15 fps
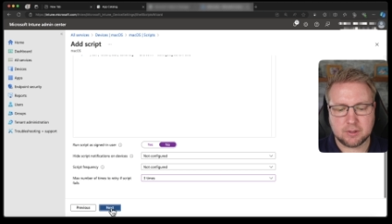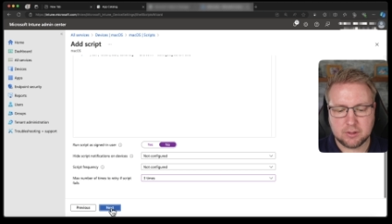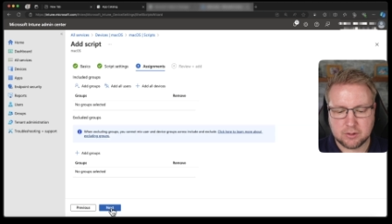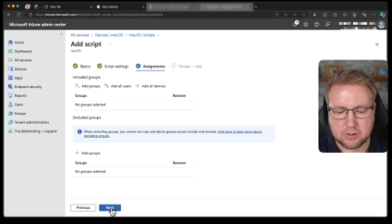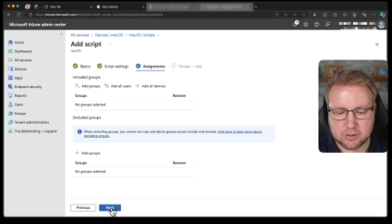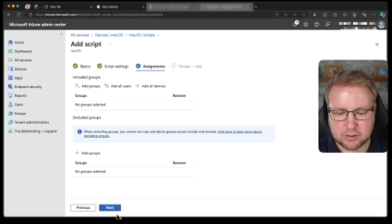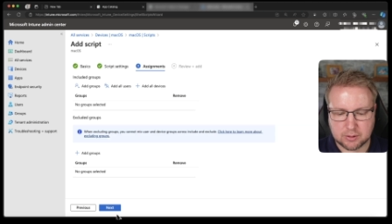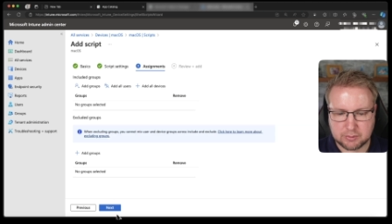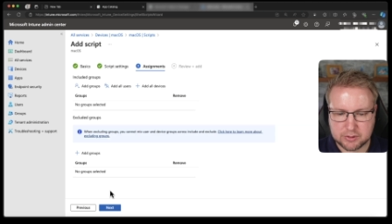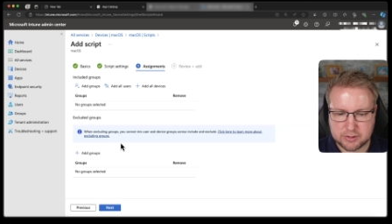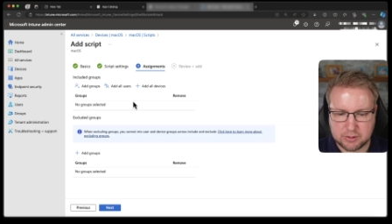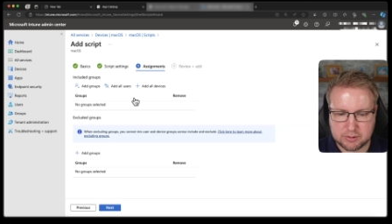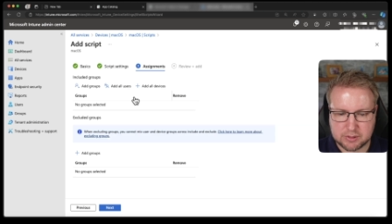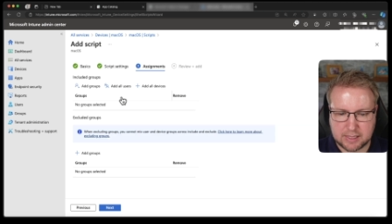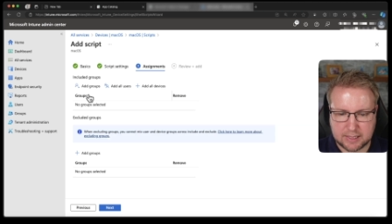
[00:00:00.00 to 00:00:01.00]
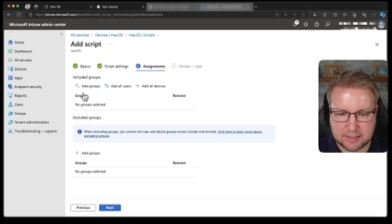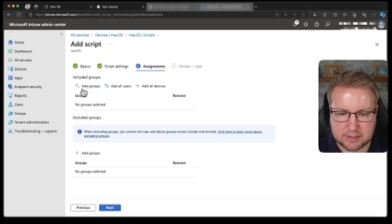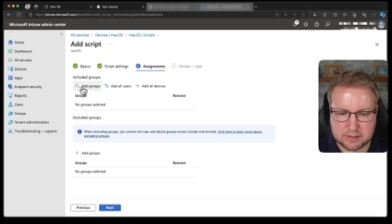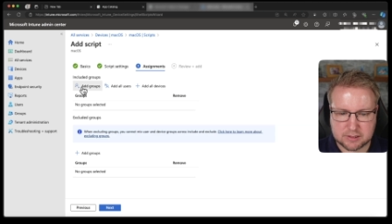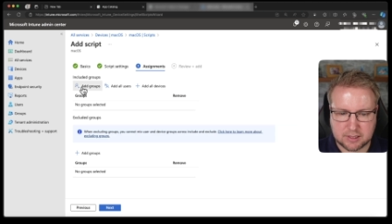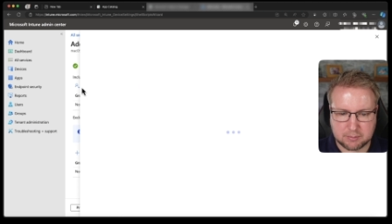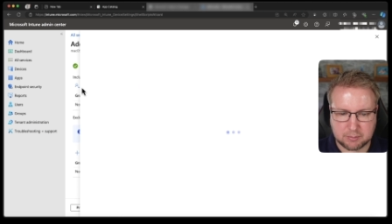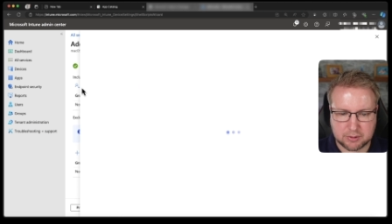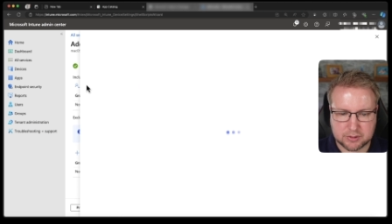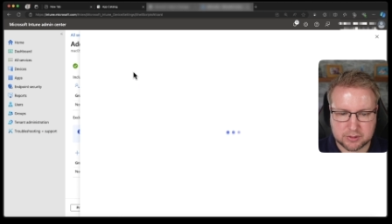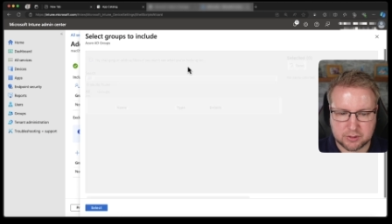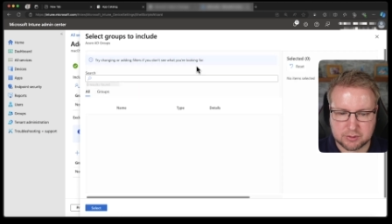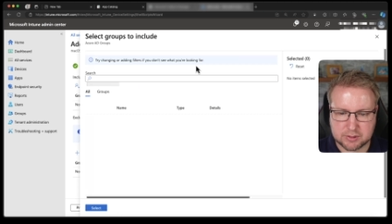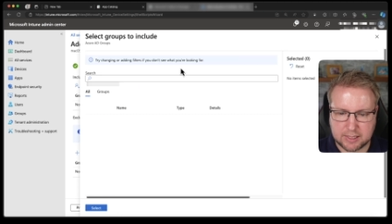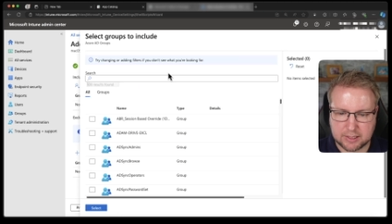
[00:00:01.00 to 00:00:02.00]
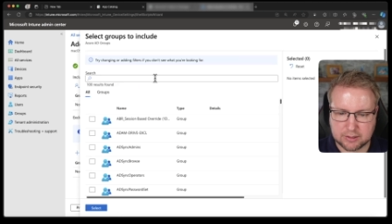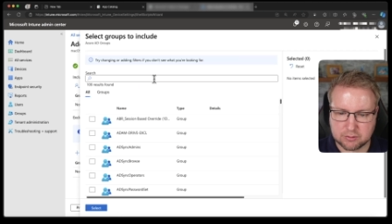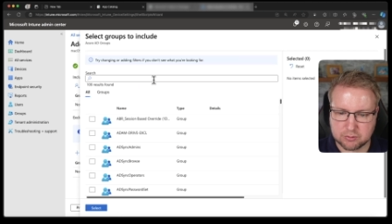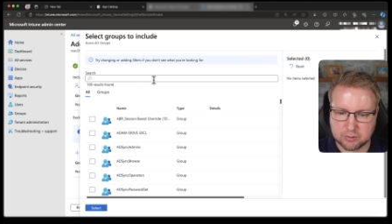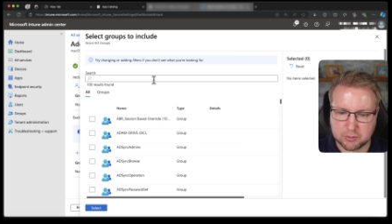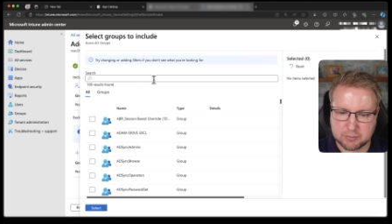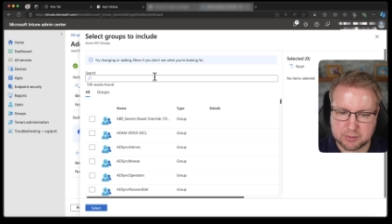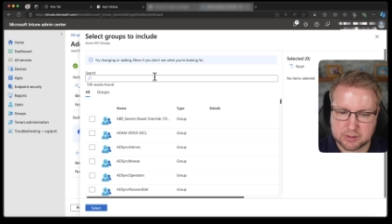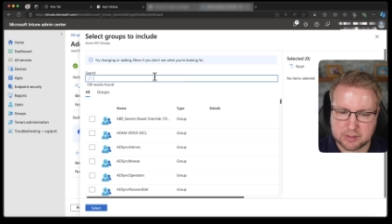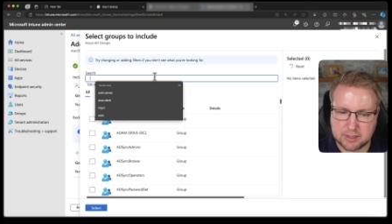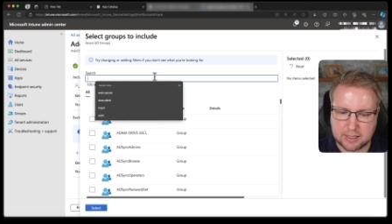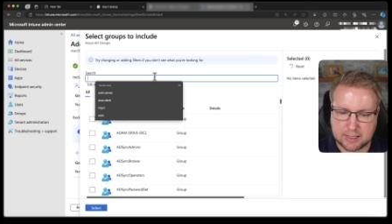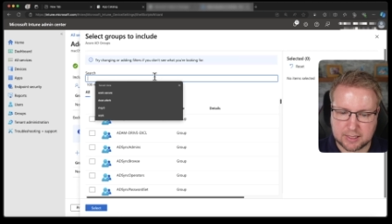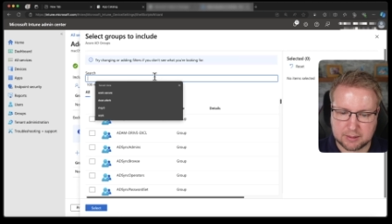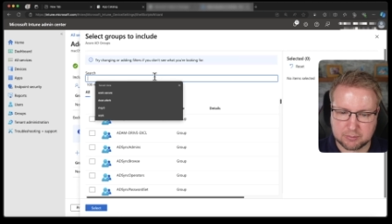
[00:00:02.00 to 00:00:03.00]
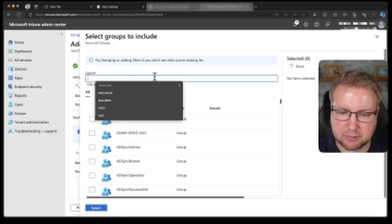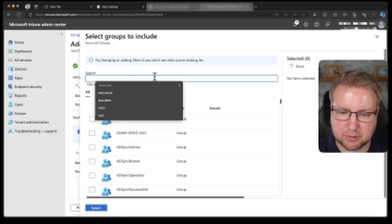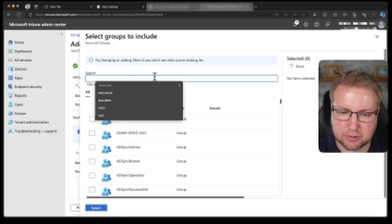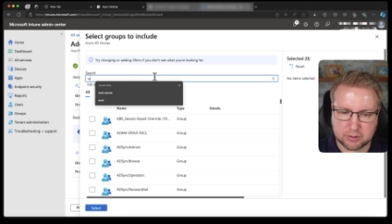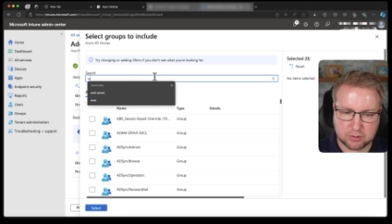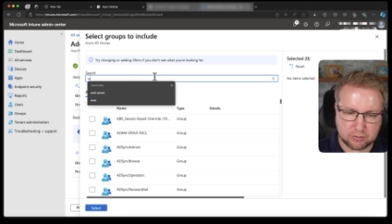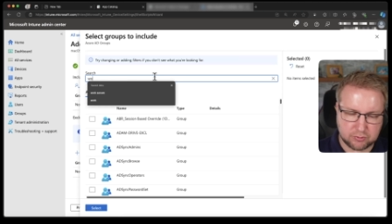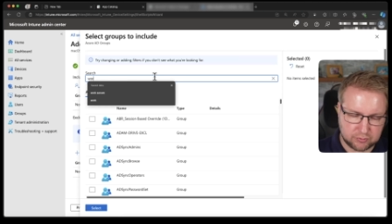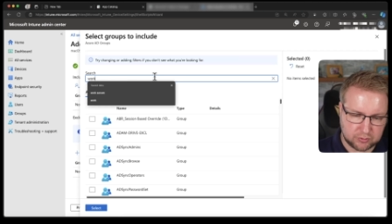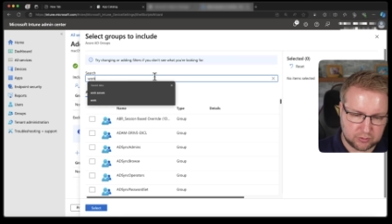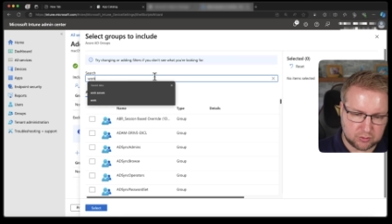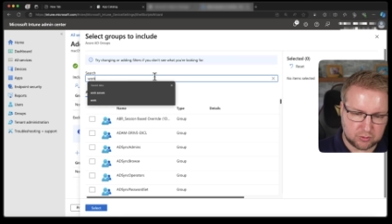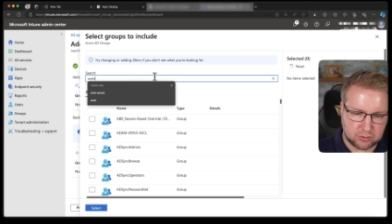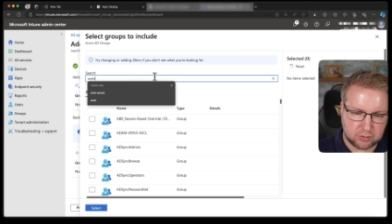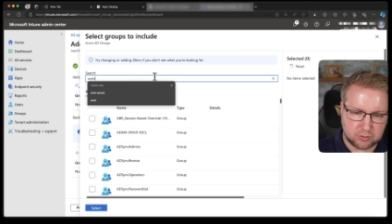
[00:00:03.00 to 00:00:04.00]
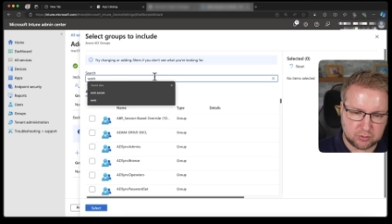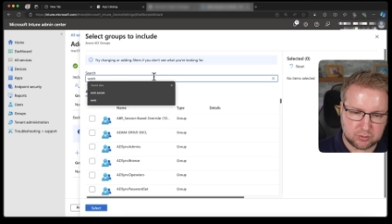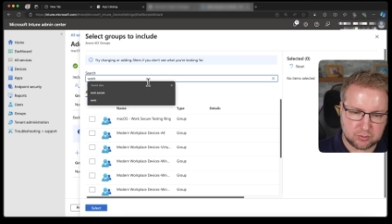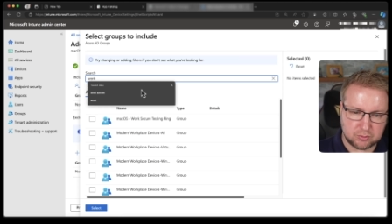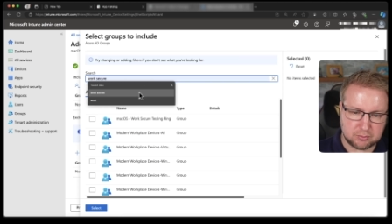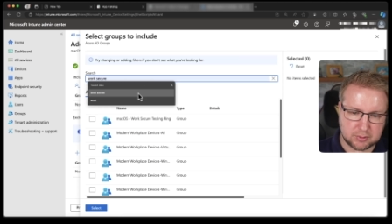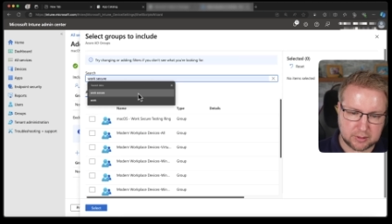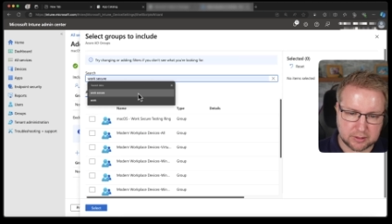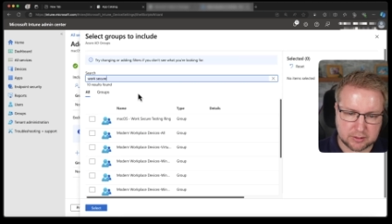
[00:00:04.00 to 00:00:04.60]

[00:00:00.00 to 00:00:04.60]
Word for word: So I'm going to choose next, I'm going to choose add groups and I'm going to go for my